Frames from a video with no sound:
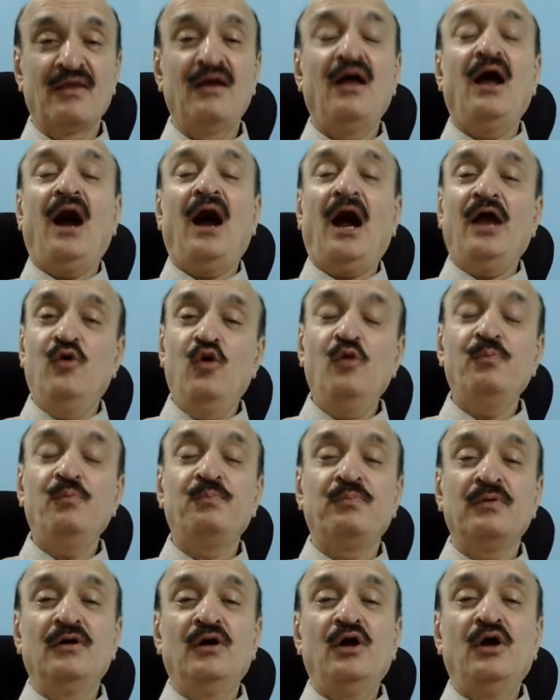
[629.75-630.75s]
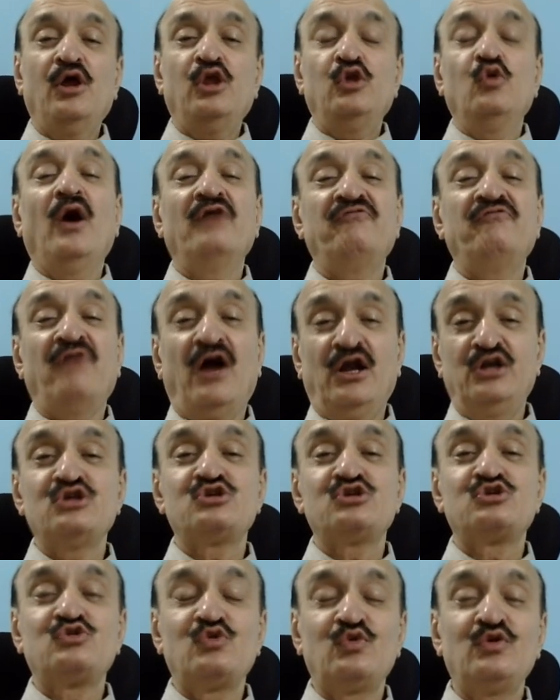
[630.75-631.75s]
I hope you have
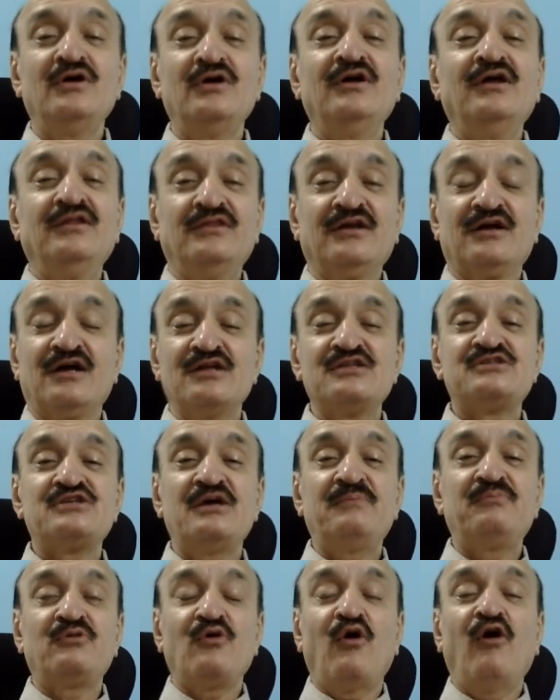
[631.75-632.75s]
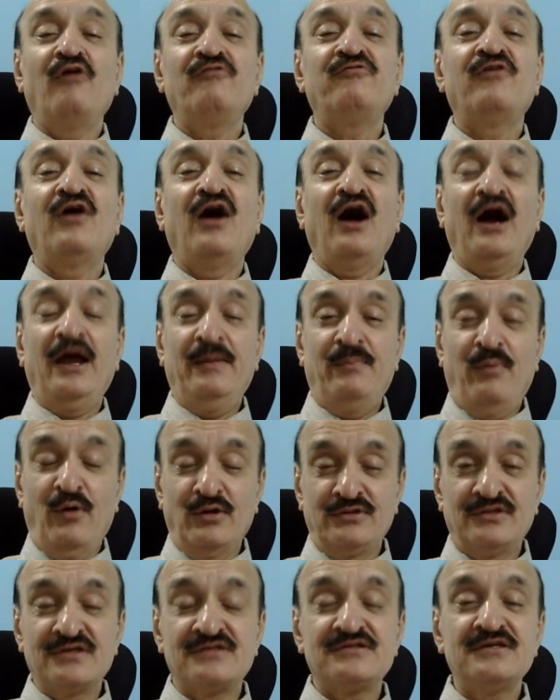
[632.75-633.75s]
understood the concept of
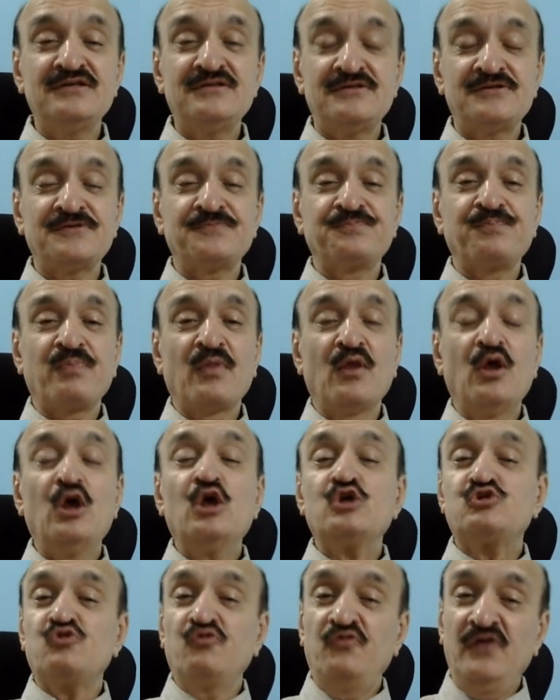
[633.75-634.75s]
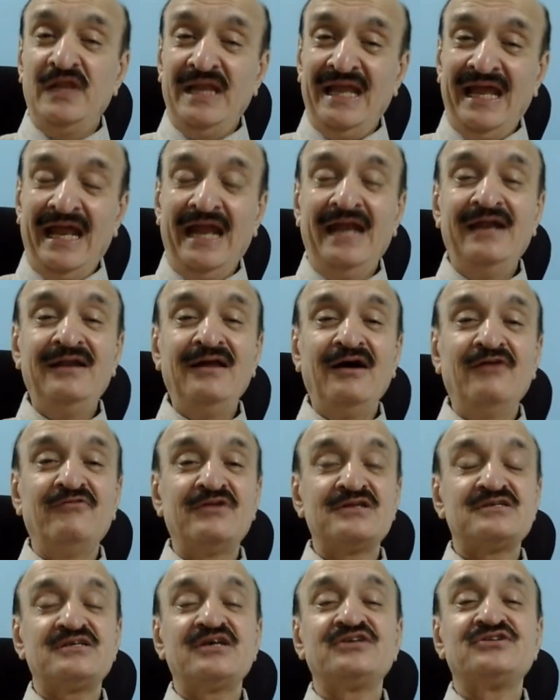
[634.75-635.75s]
hypothesis. So we'll end our
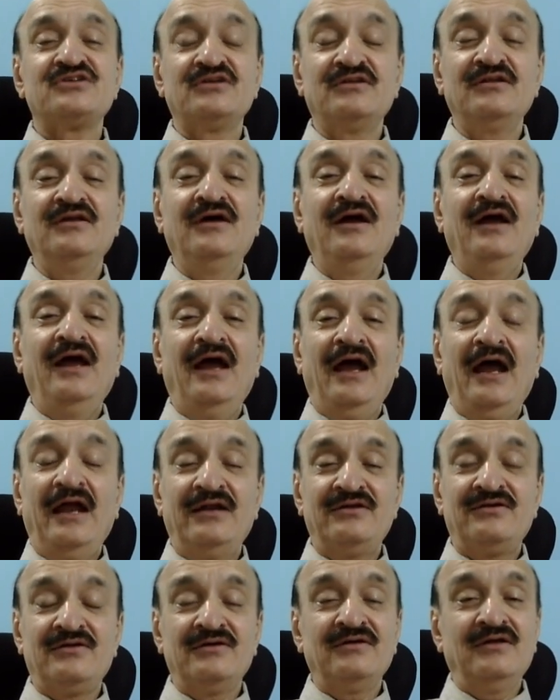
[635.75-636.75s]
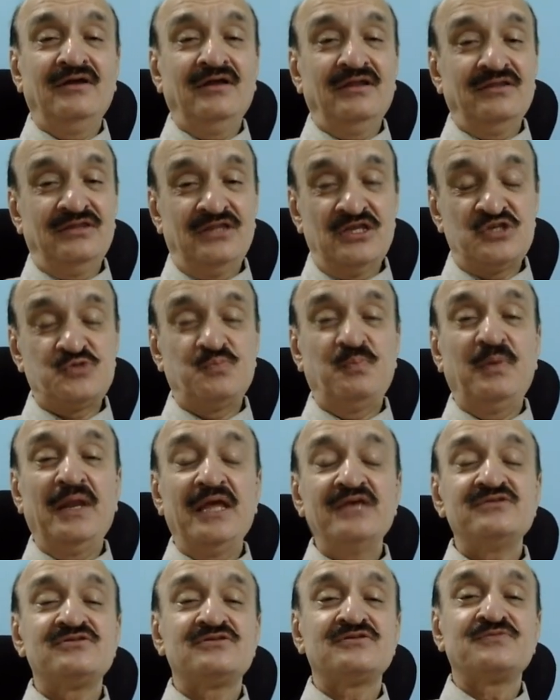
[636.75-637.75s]
session at this
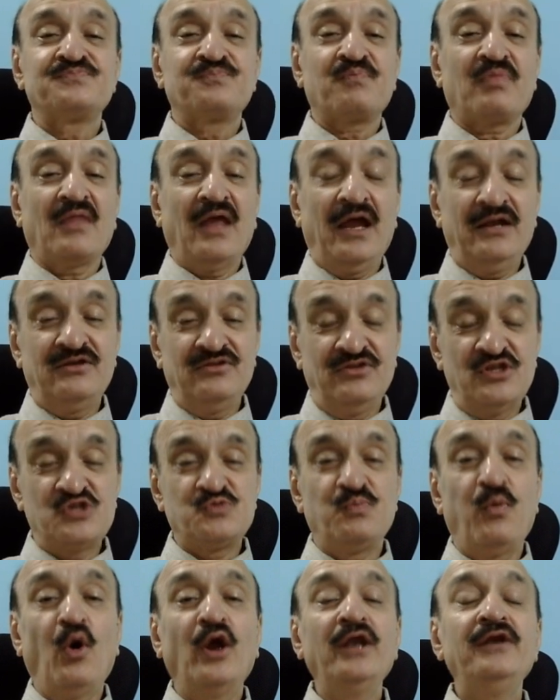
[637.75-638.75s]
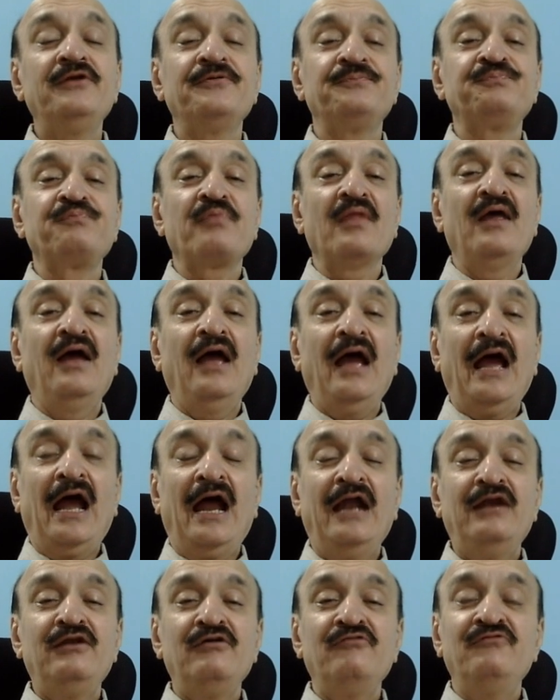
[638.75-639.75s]
place, at this point,
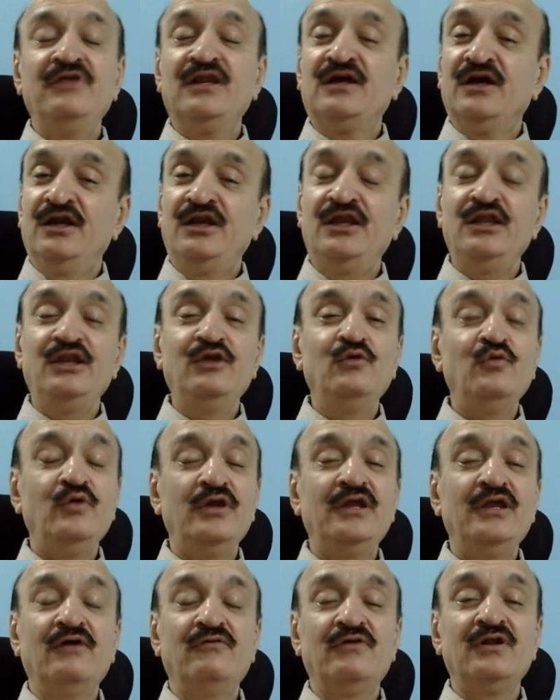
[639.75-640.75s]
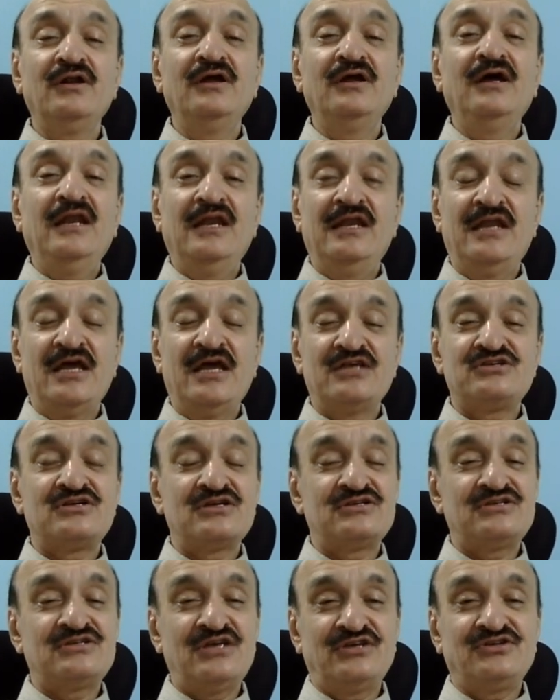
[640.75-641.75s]
and we'll continue in our next
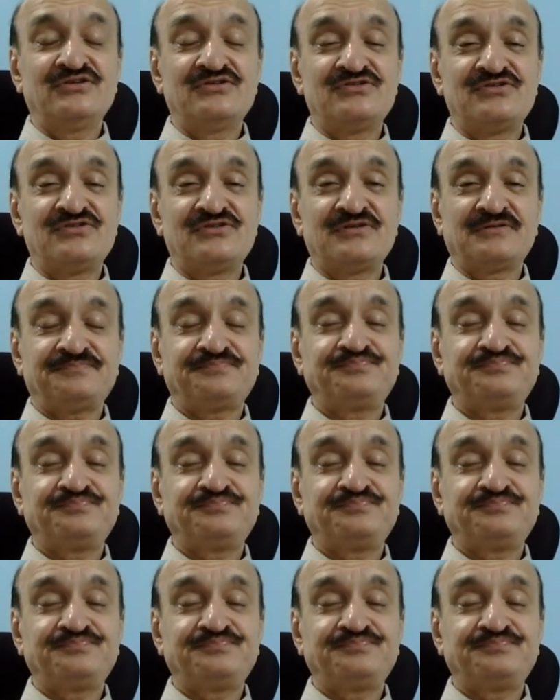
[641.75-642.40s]
sessions.